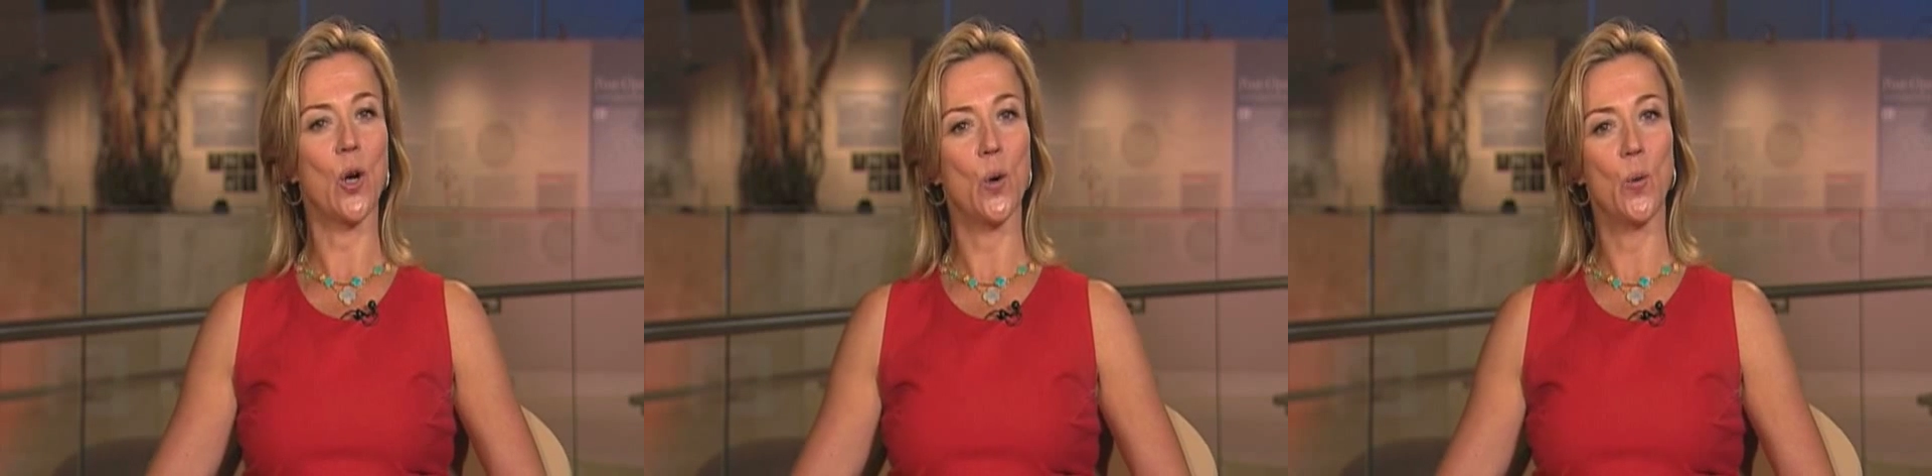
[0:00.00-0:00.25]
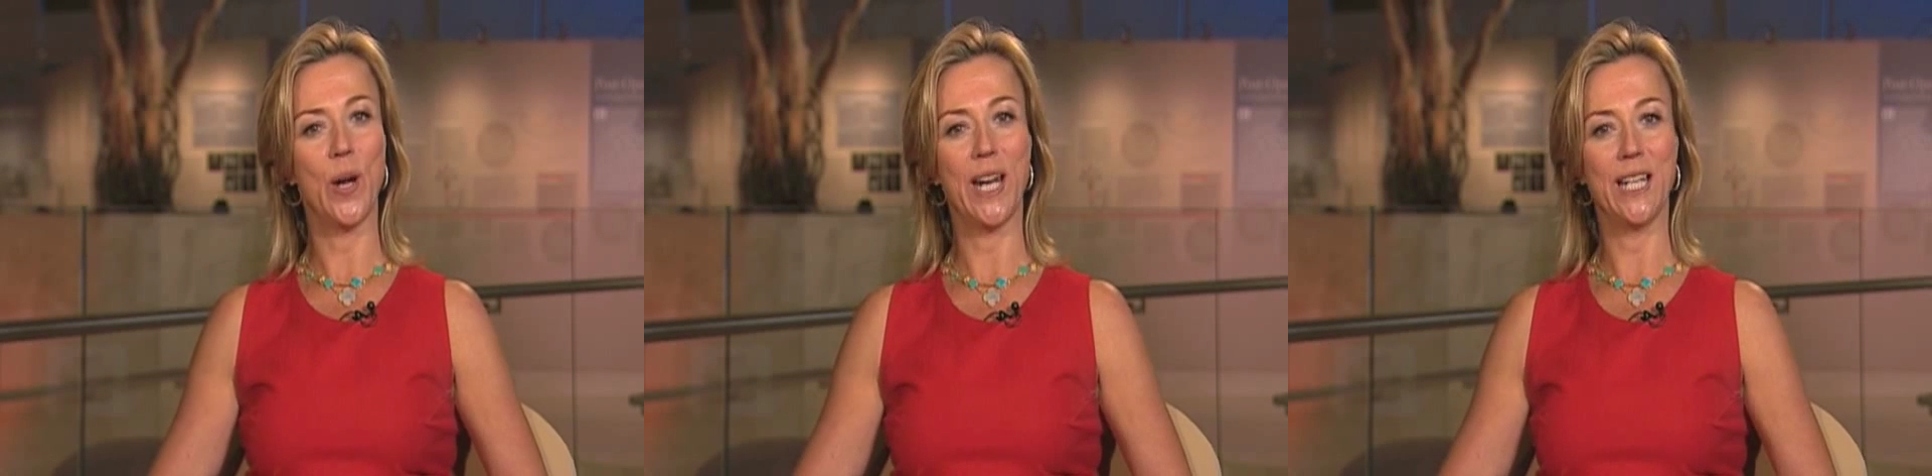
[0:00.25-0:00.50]
O.
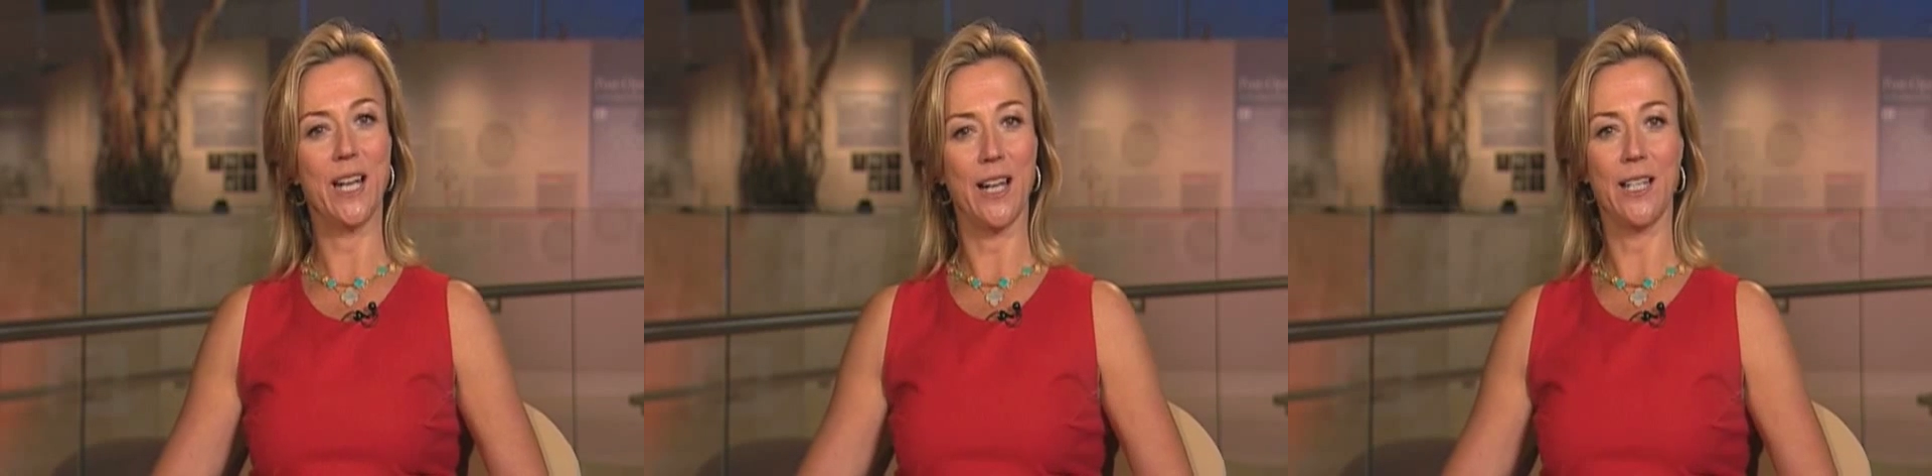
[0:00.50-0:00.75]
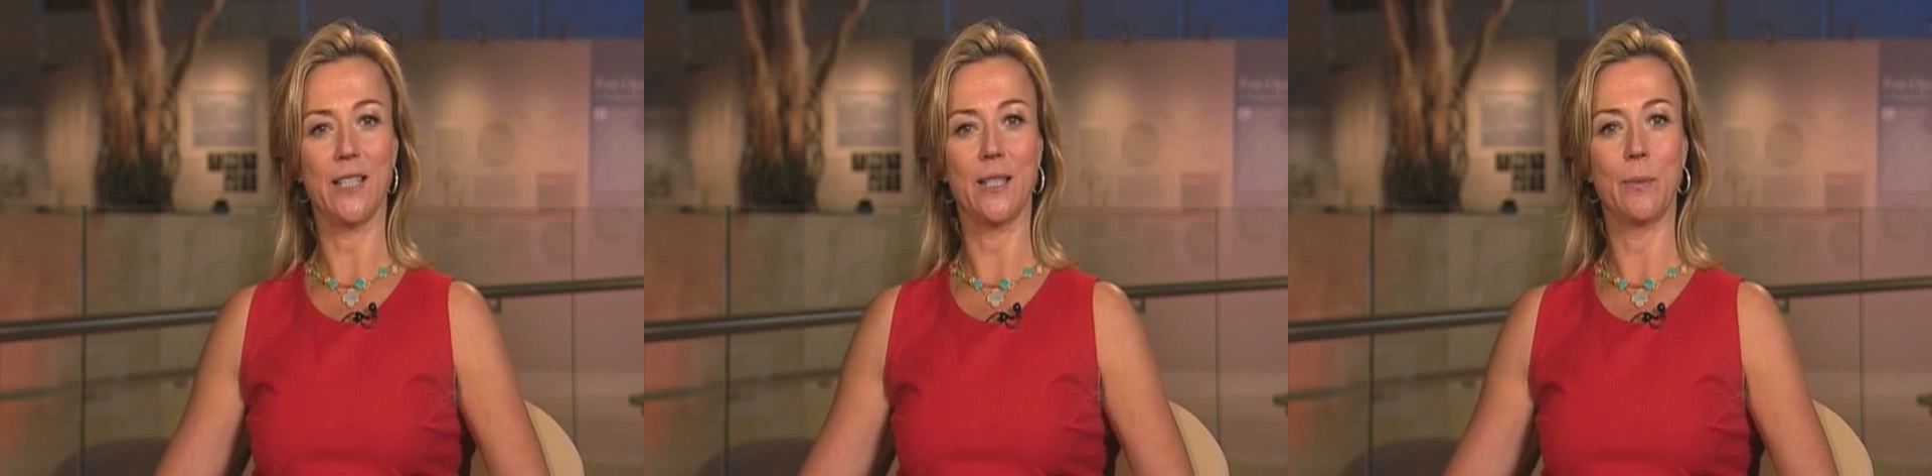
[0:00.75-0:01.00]
Wayne
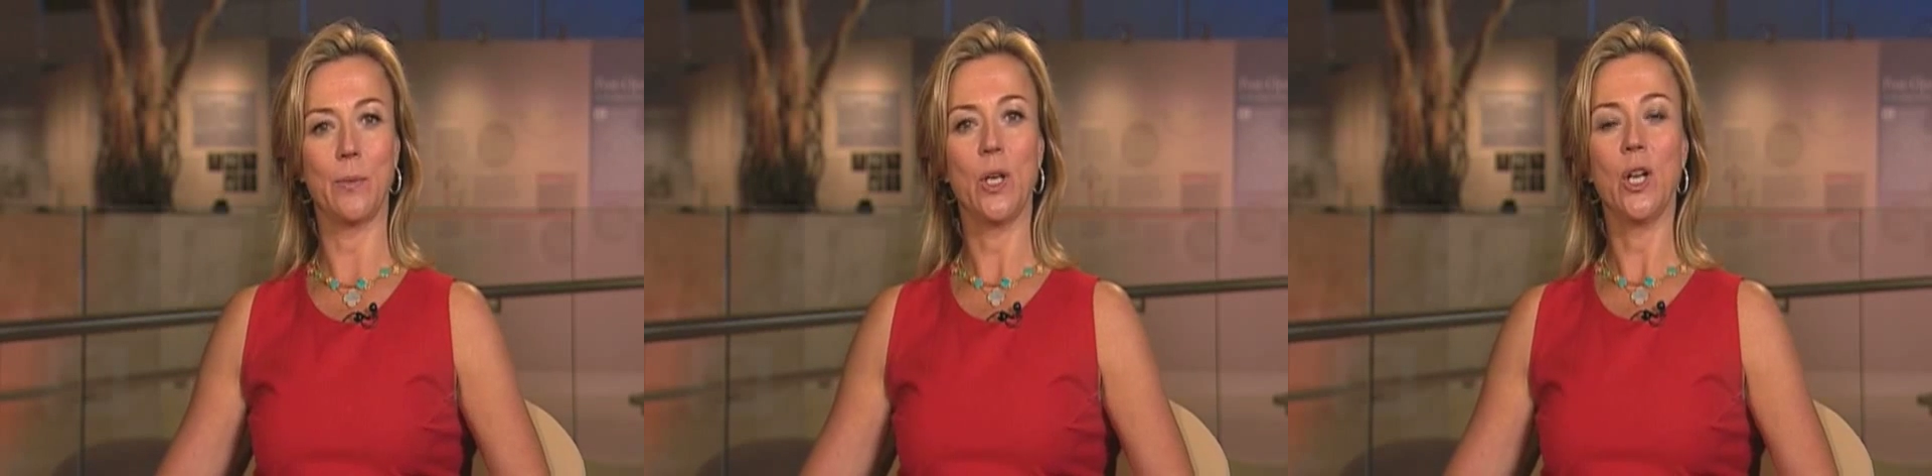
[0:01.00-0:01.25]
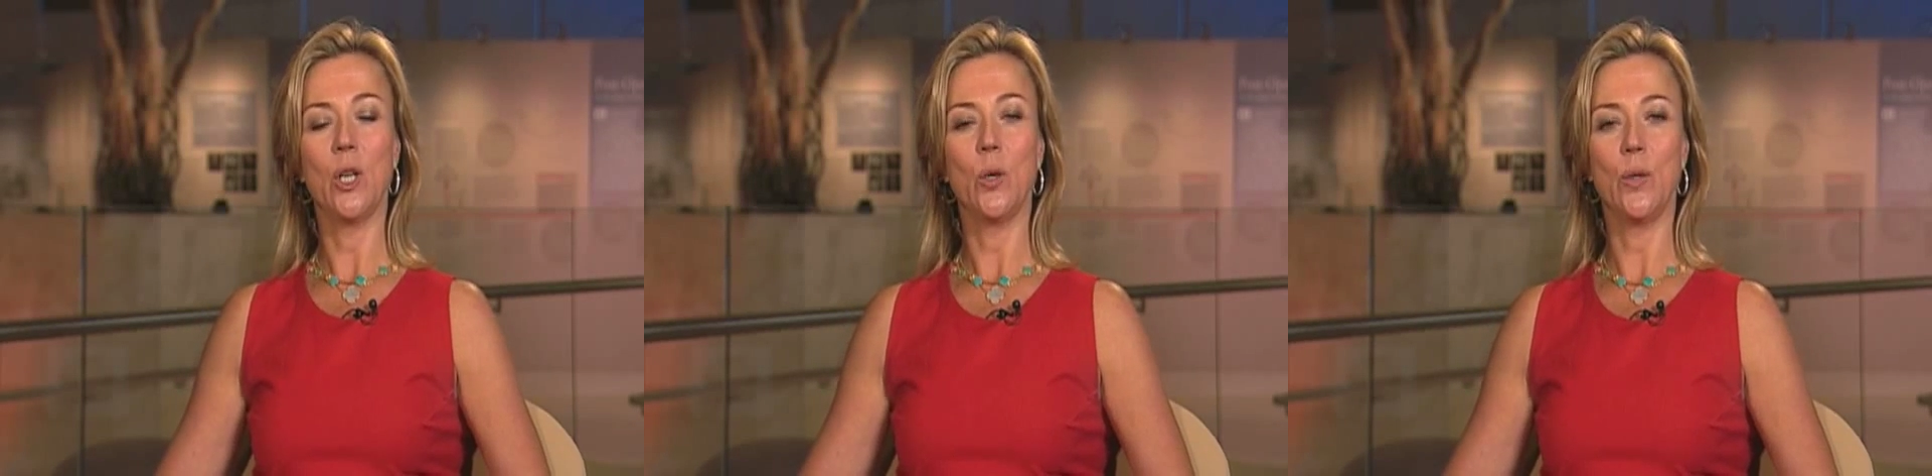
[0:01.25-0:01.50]
Isom,
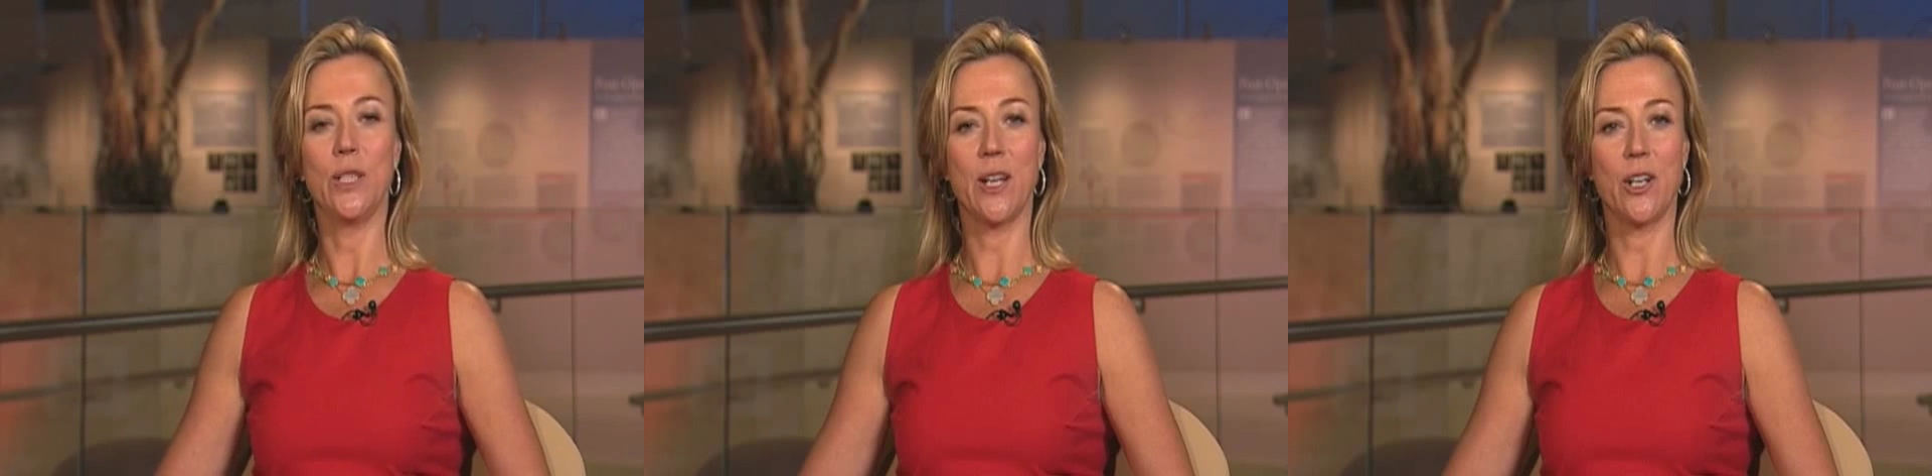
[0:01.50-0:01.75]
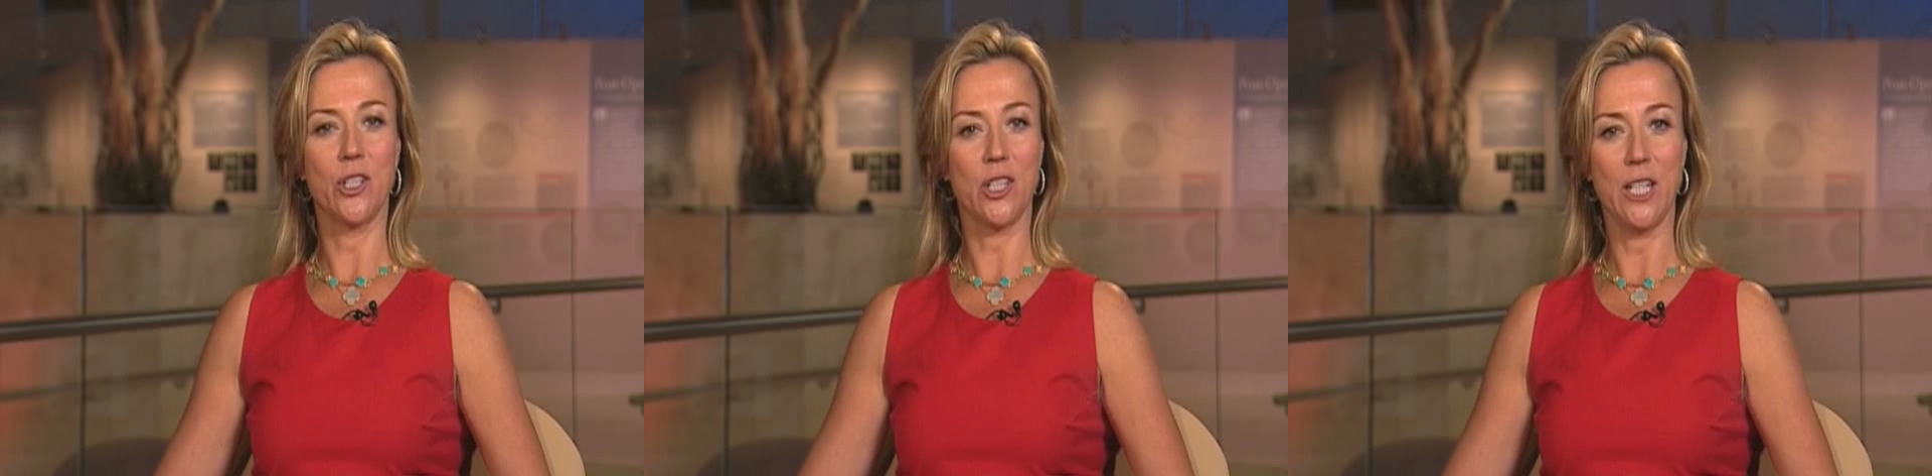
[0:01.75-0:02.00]
who is
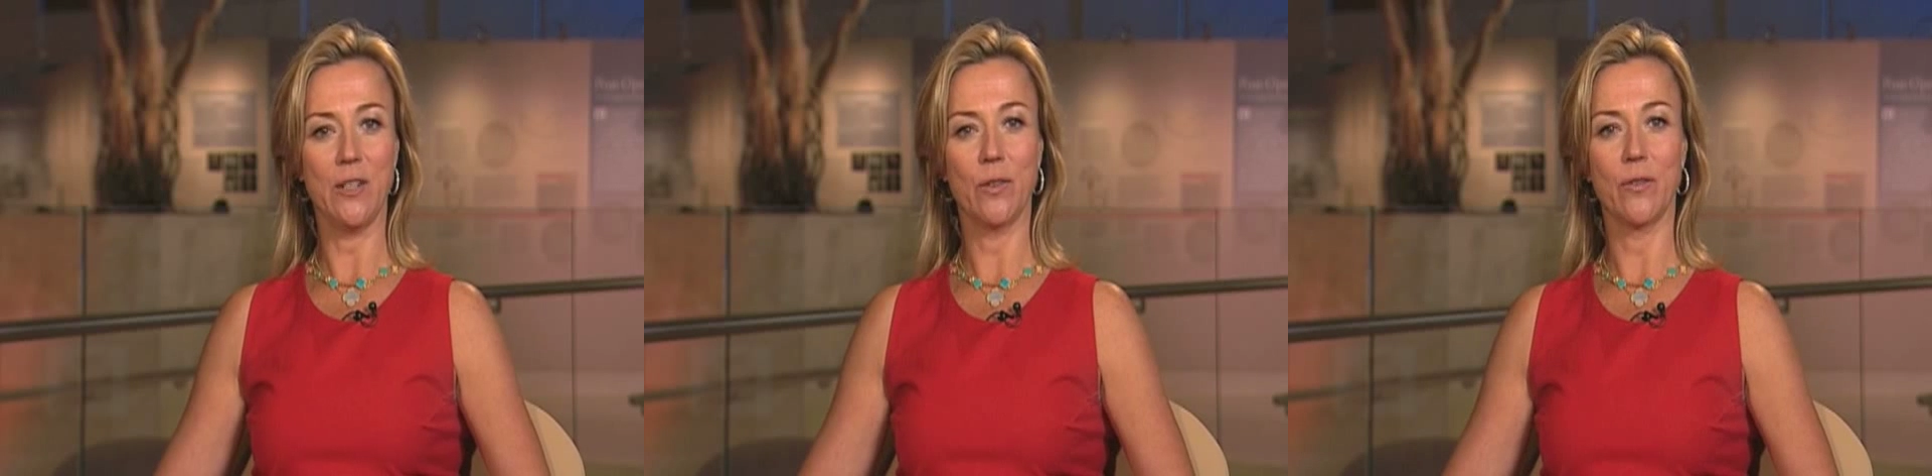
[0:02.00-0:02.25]
our Chief